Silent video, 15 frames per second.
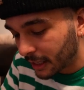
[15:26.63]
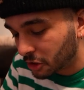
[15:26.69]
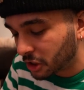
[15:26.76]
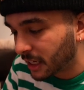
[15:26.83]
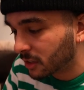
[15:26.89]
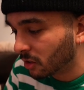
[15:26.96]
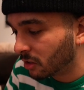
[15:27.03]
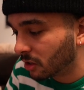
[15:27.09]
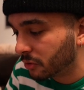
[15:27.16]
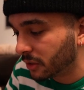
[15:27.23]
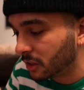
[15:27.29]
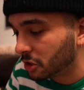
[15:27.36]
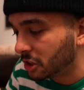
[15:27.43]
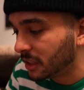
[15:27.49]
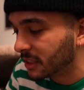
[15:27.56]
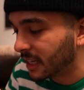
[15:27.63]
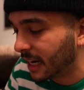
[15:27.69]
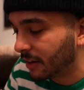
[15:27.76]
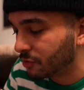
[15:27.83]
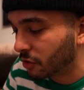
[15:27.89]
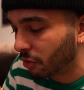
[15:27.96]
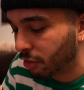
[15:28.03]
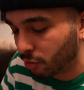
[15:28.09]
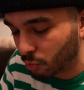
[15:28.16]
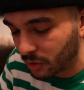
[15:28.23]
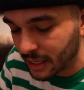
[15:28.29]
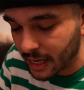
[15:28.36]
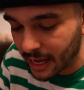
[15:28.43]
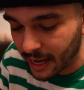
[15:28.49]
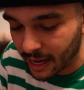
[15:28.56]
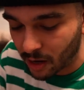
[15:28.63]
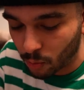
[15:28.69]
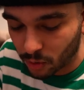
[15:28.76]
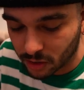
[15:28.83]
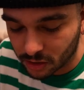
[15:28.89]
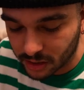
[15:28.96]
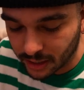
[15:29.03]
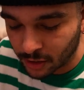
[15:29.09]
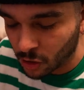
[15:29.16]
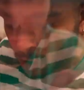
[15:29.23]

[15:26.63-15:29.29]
I checked on the grilled cheese after three hours, and